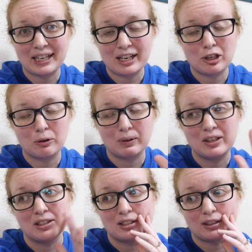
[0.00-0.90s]
Like, I don't
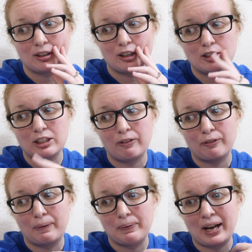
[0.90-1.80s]
want to discourage you
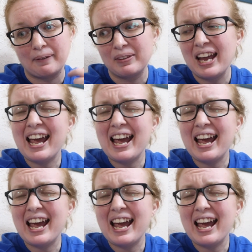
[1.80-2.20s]
from that.